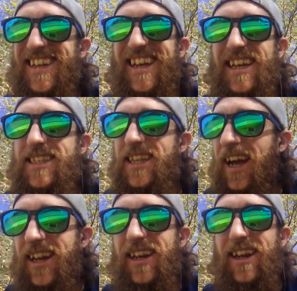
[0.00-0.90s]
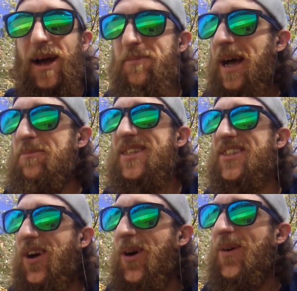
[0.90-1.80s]
Get excited. I'm, I'm
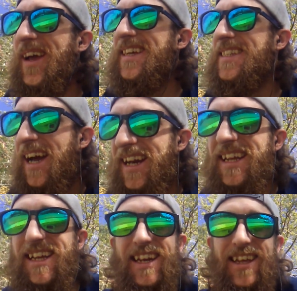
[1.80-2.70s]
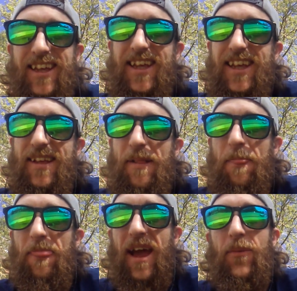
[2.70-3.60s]
so excited
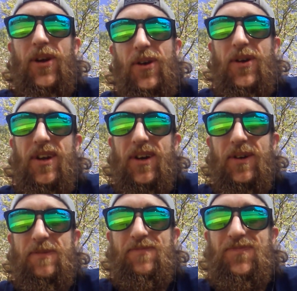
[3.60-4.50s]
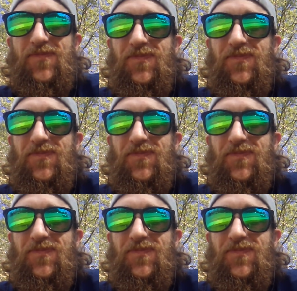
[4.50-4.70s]
that we're going home.